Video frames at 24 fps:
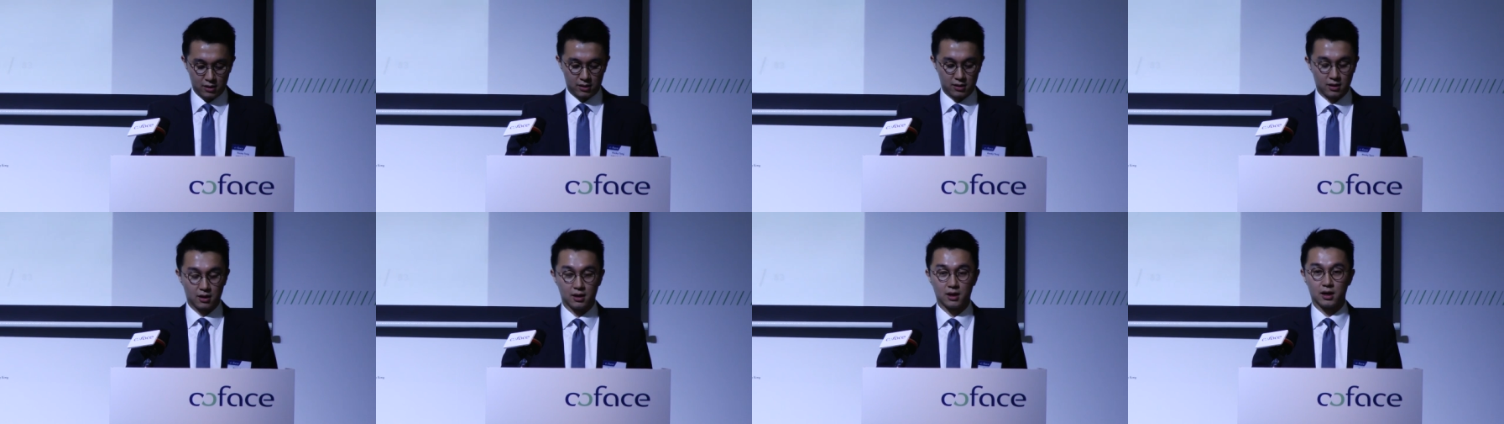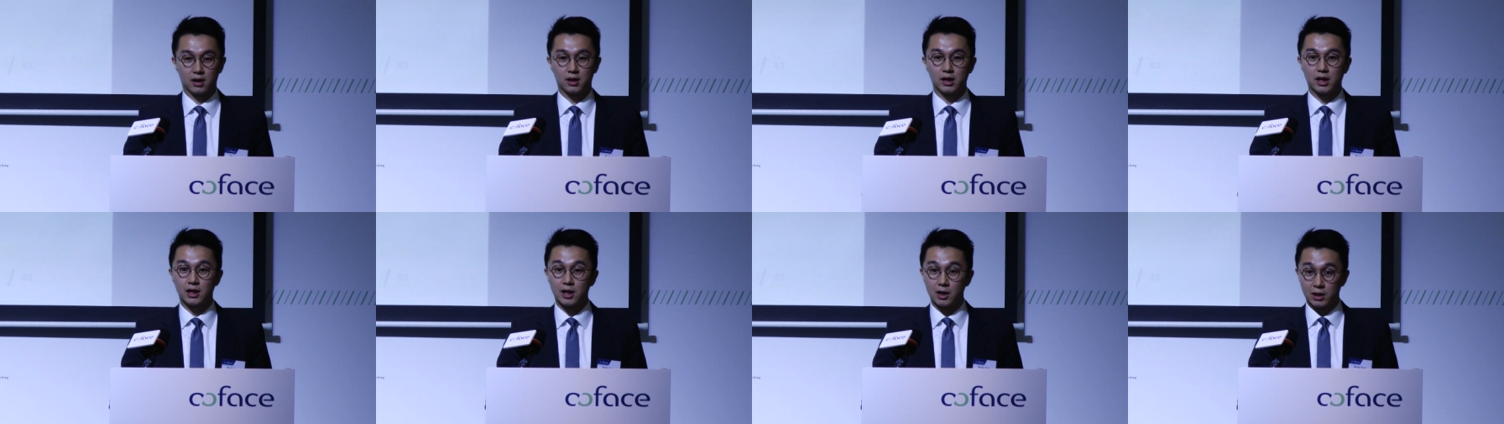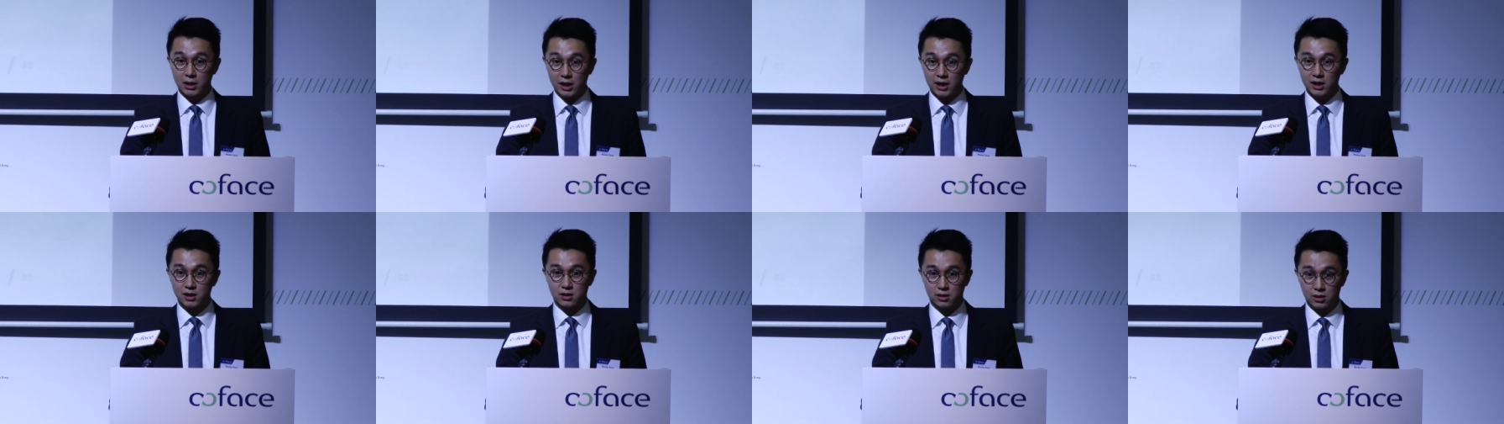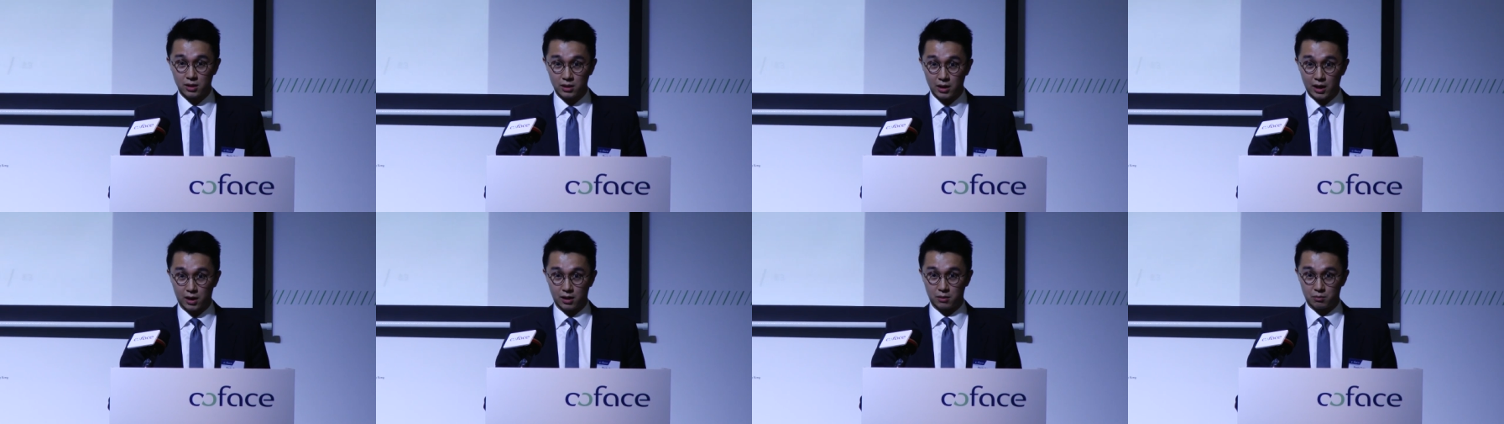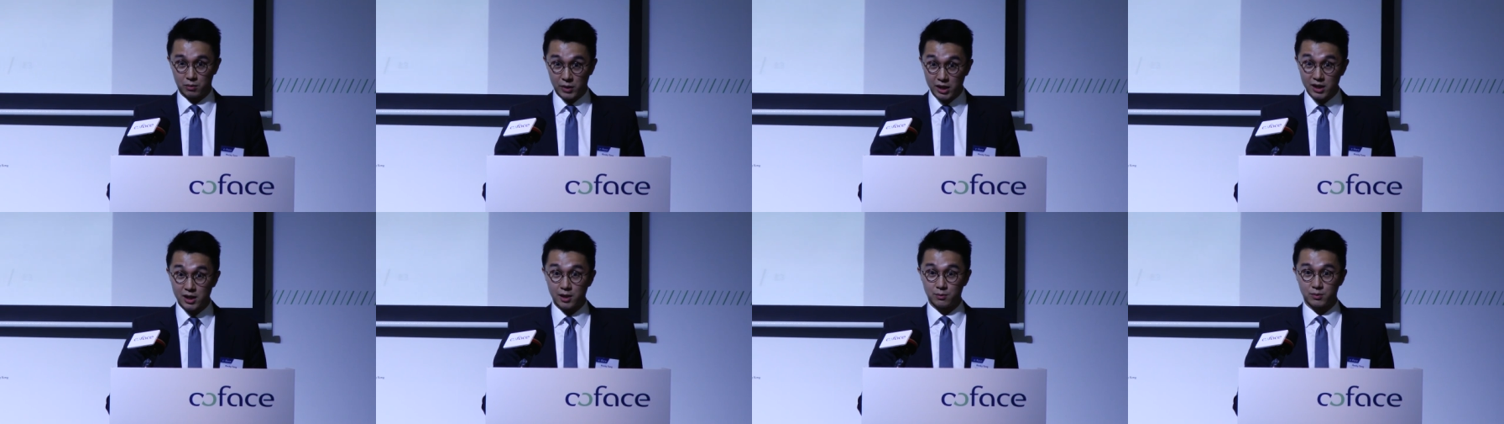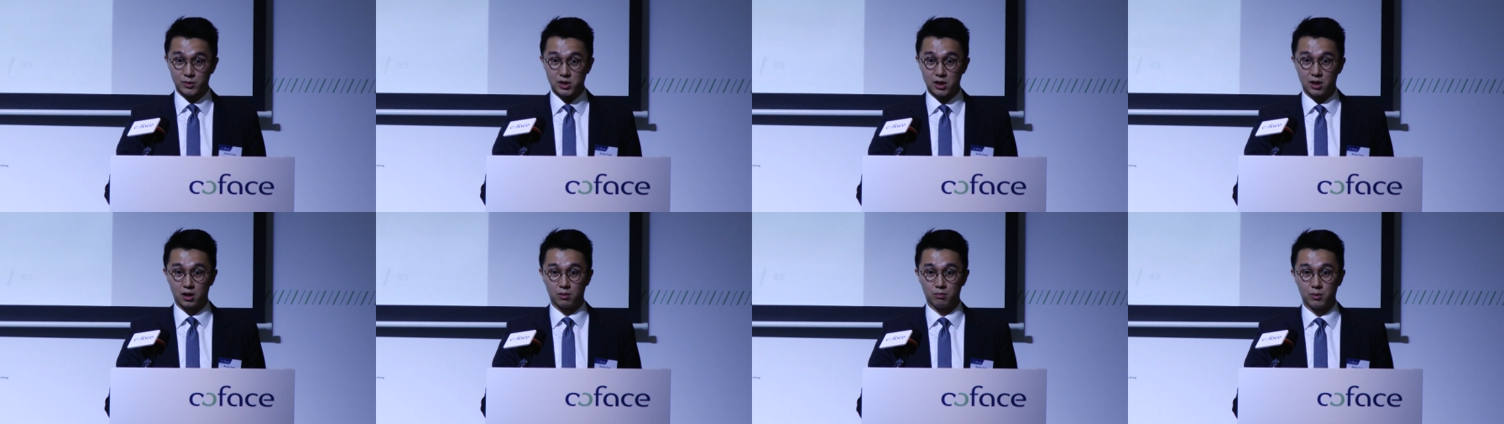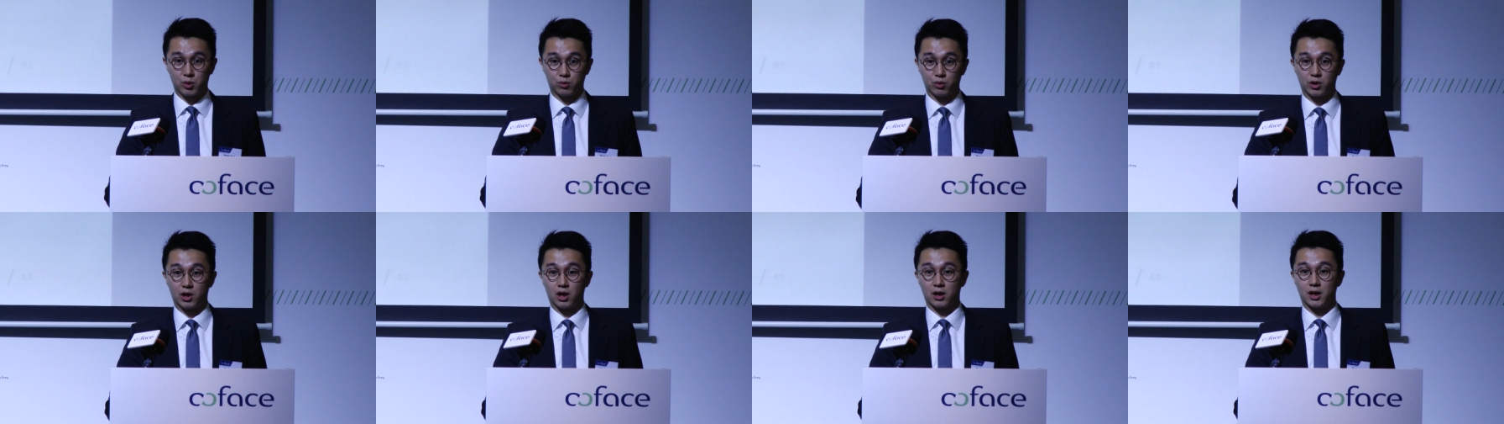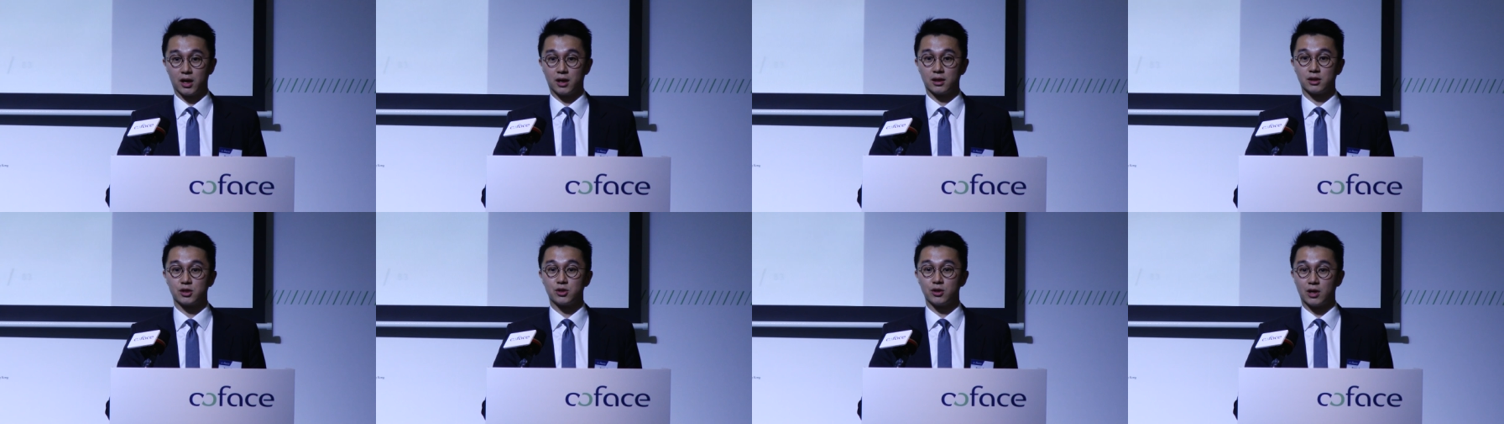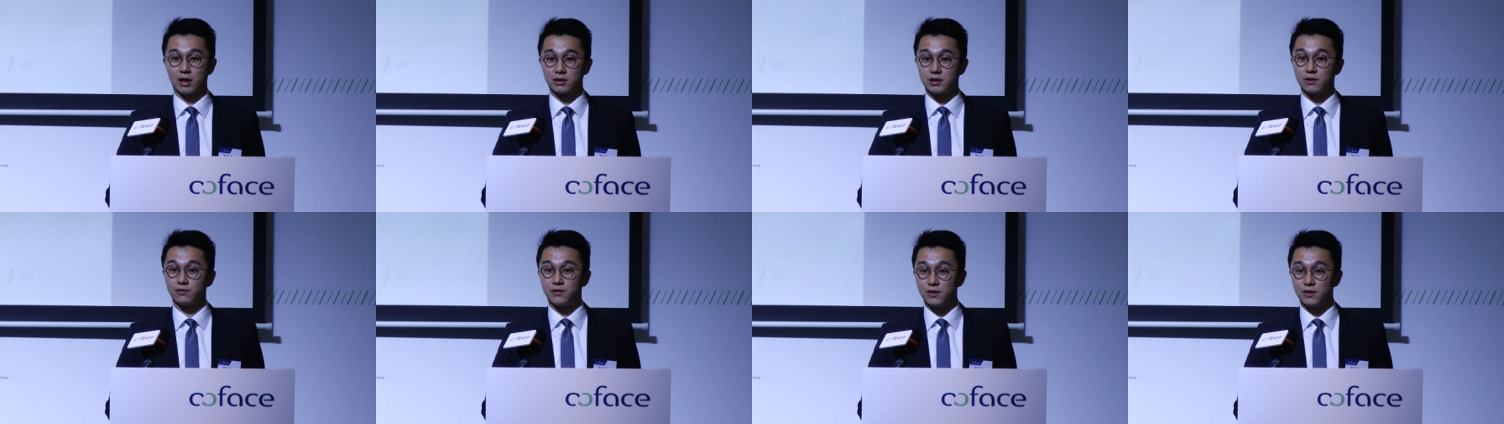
Then in the need, uh, medium term, regarding two thousand